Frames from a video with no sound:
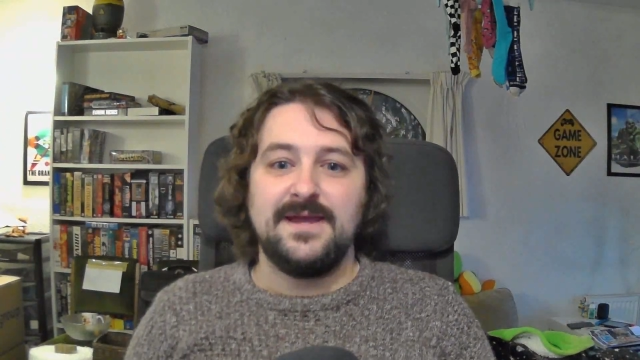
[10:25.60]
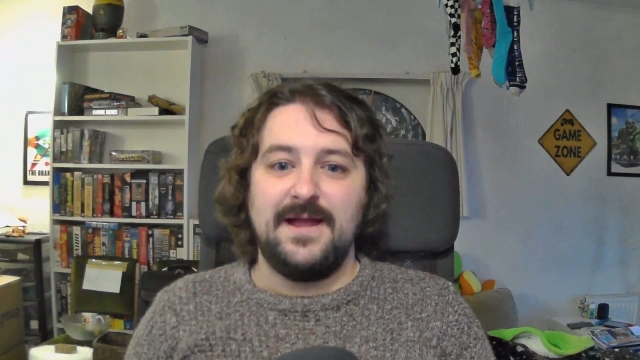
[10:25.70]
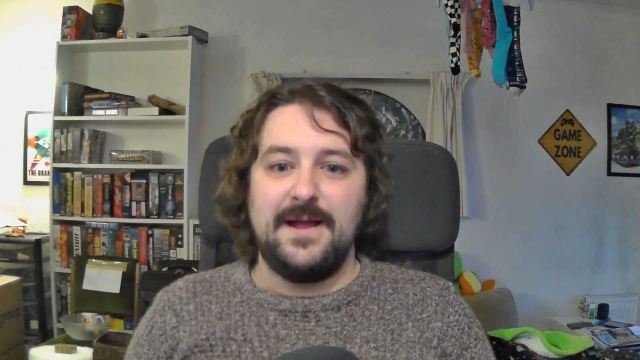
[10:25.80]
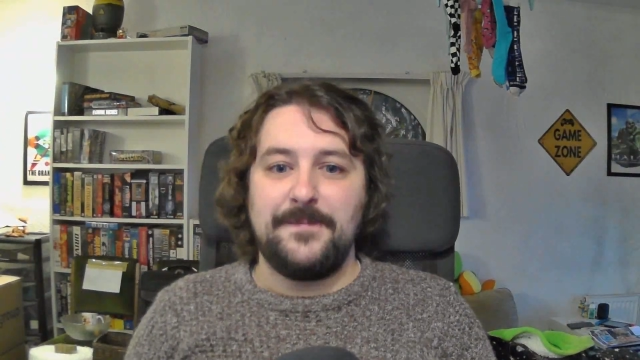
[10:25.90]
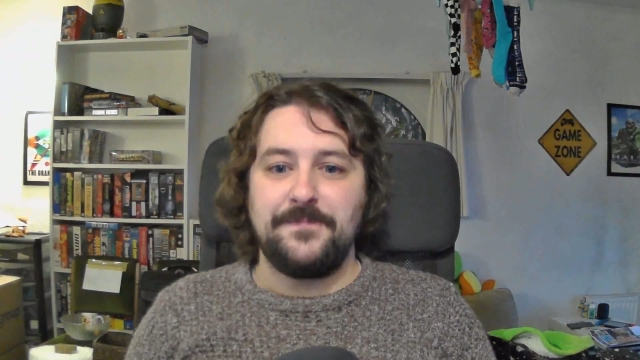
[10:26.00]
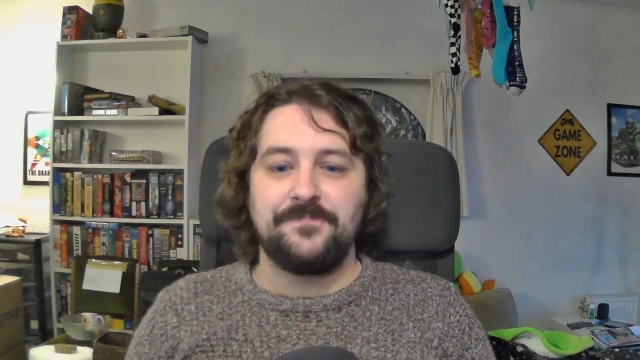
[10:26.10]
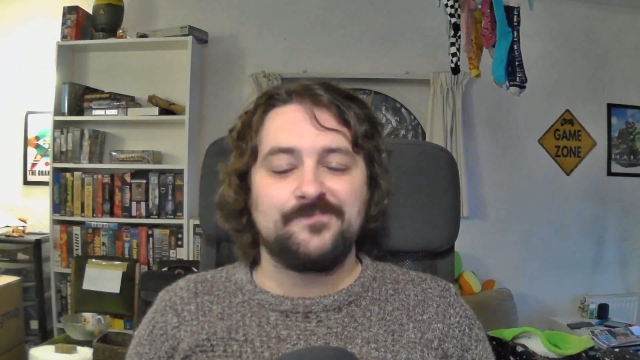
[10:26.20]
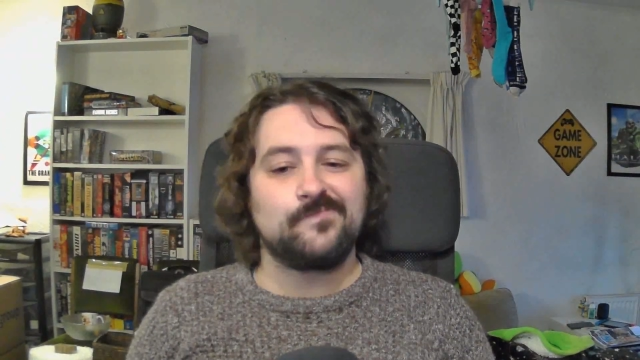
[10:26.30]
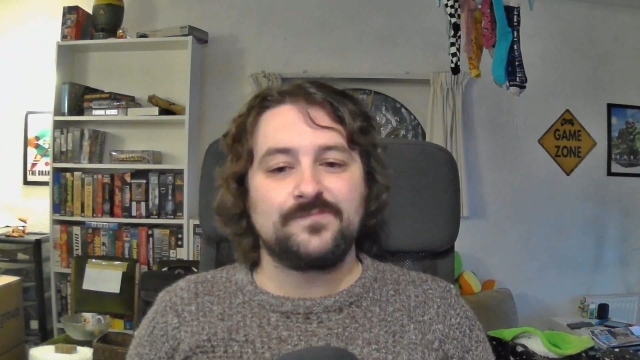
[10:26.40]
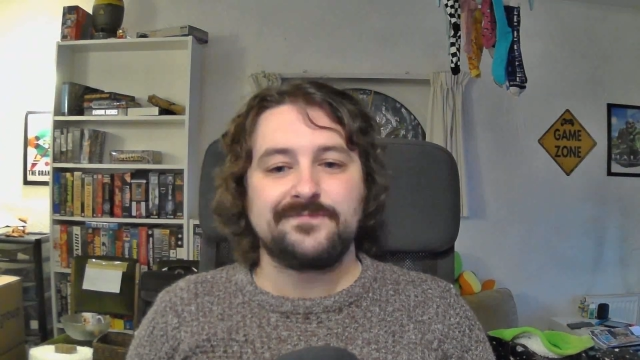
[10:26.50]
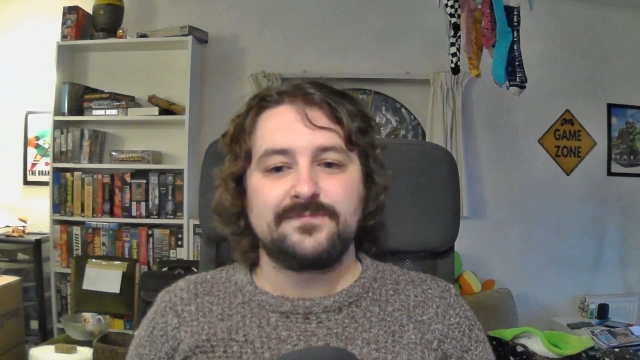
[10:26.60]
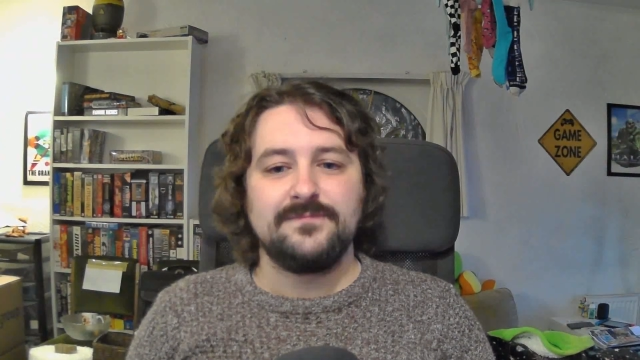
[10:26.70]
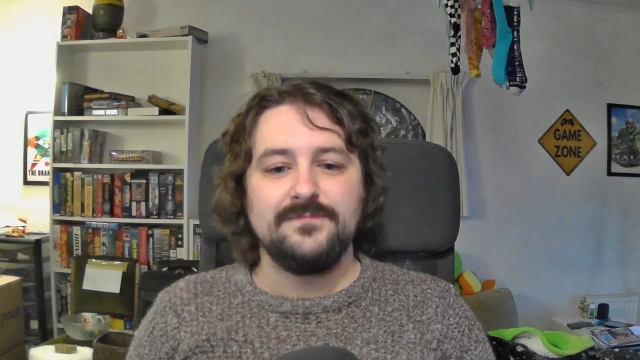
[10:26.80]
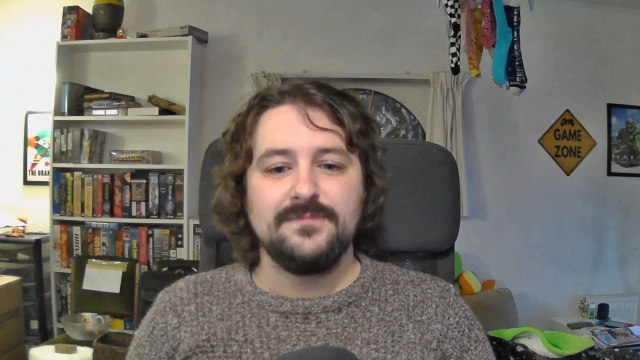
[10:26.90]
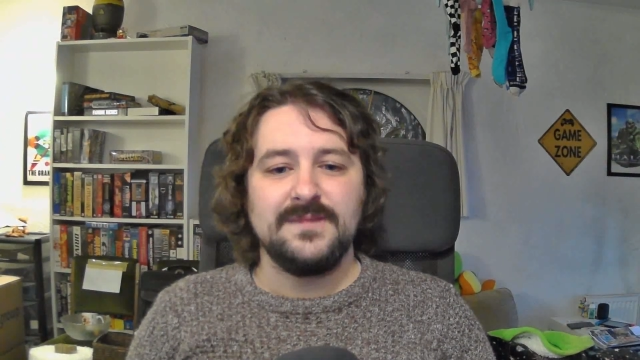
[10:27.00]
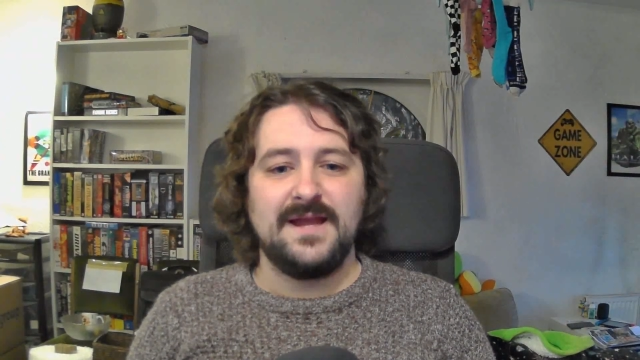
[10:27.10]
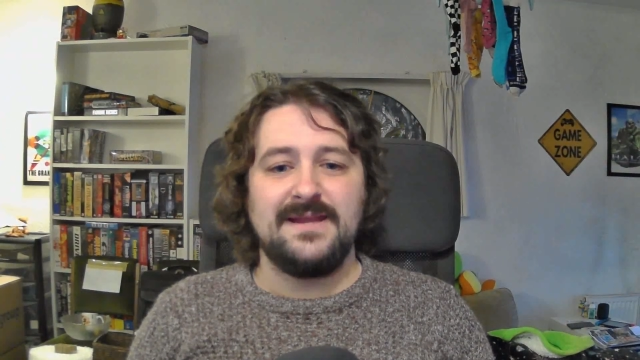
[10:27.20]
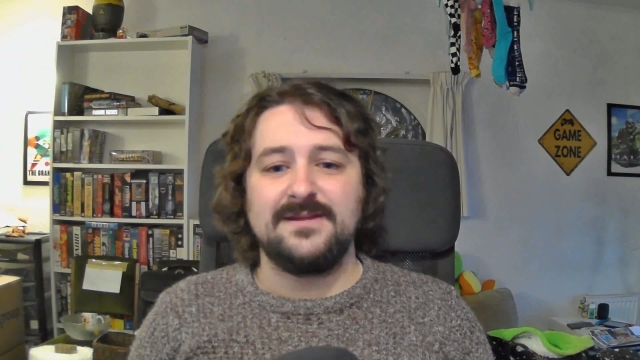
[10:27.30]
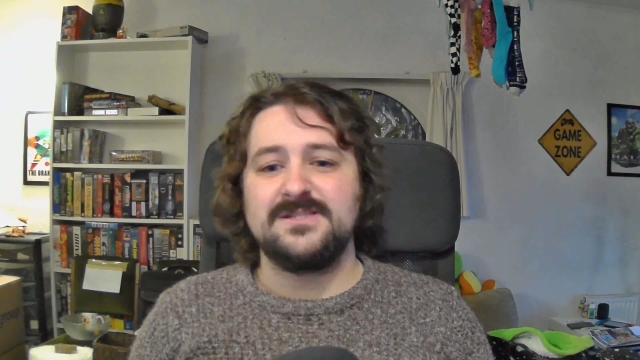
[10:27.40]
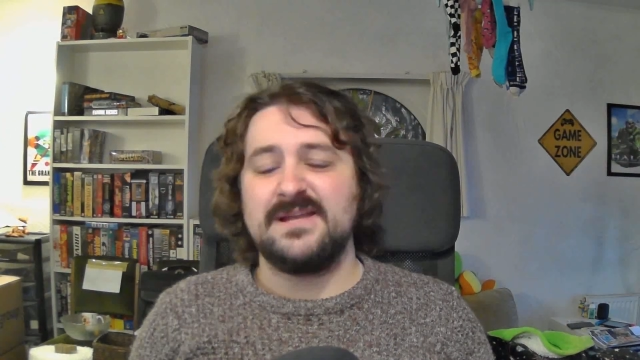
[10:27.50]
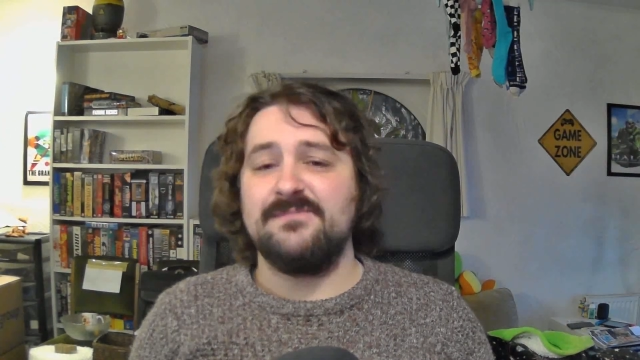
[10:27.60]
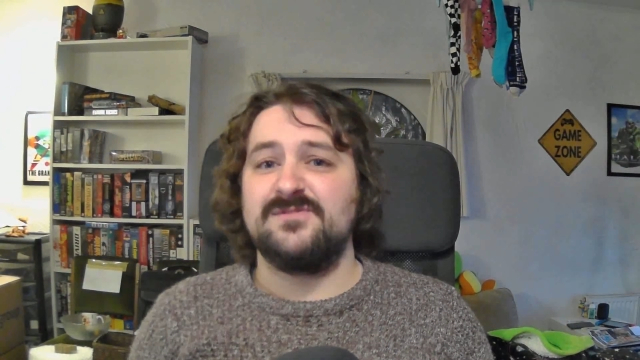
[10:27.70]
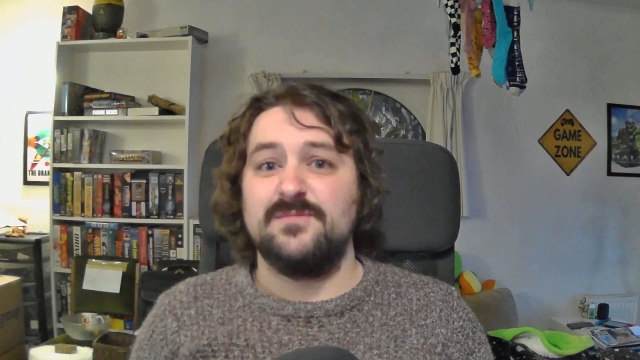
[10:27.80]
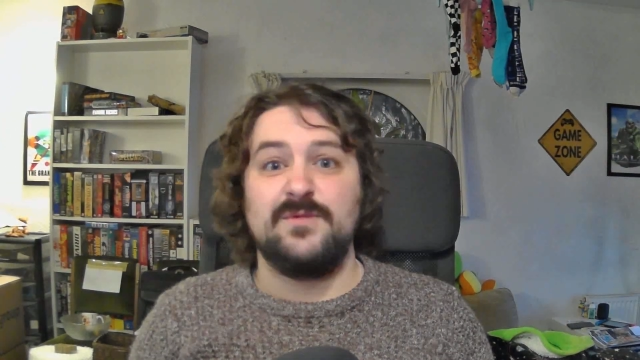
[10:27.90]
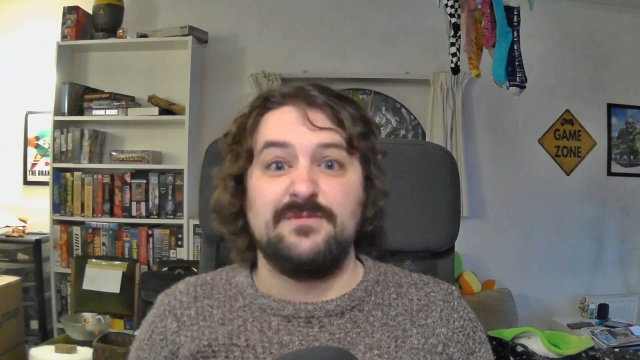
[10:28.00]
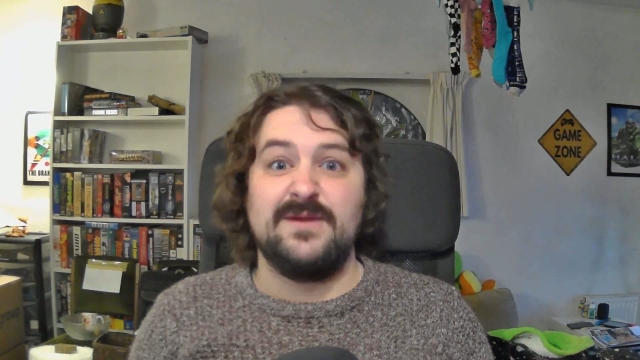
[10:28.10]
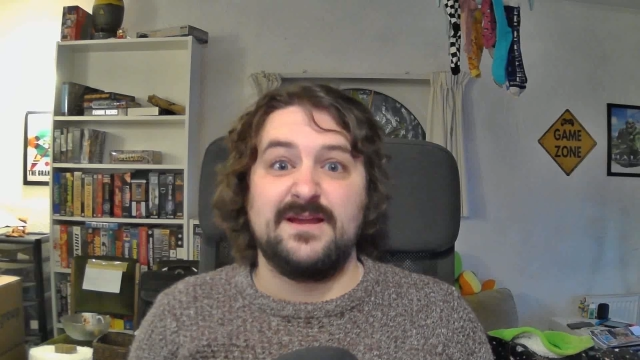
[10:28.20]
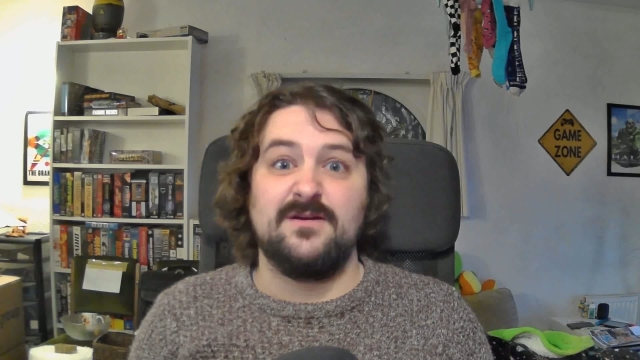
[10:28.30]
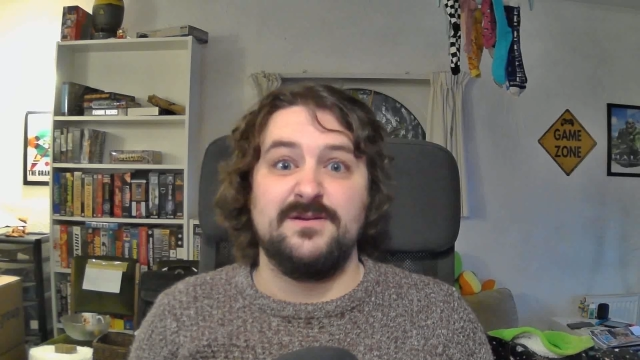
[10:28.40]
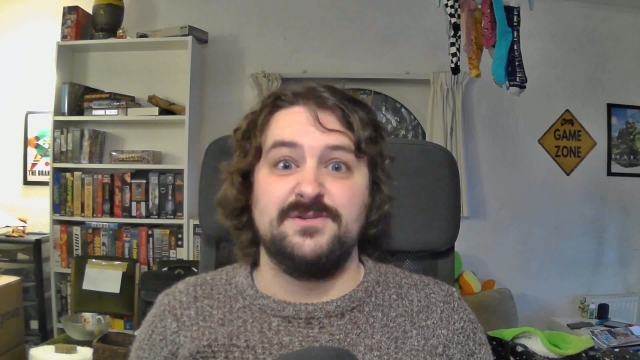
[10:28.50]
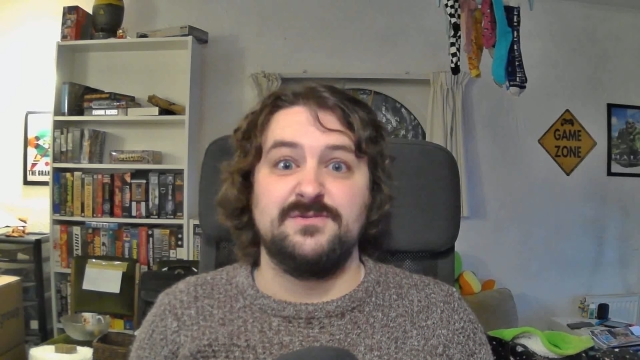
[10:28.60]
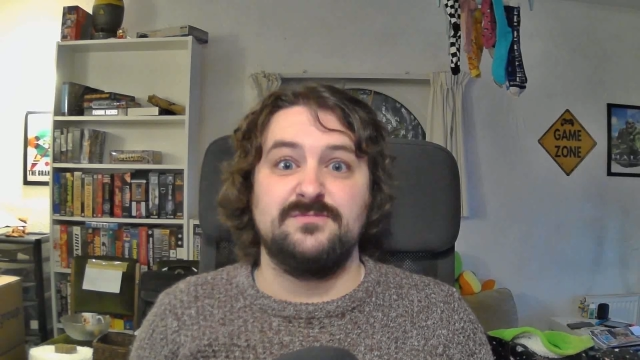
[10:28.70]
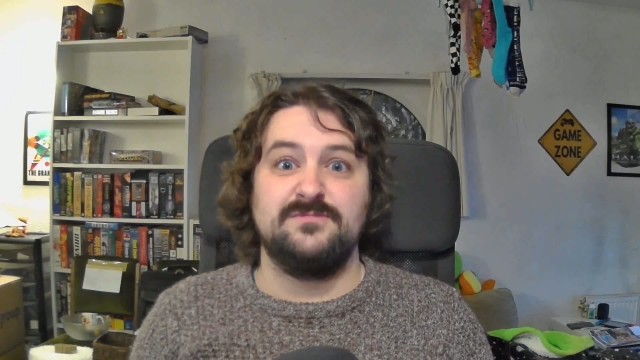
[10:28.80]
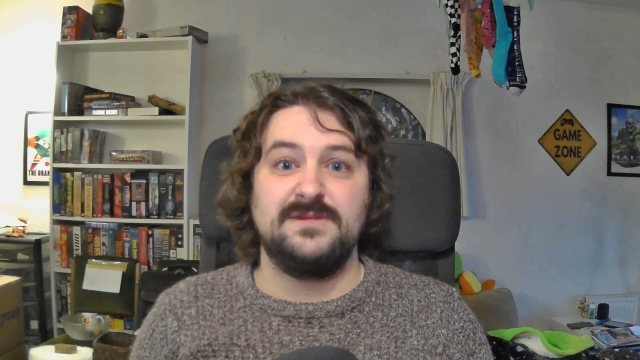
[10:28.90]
And it stems from when records,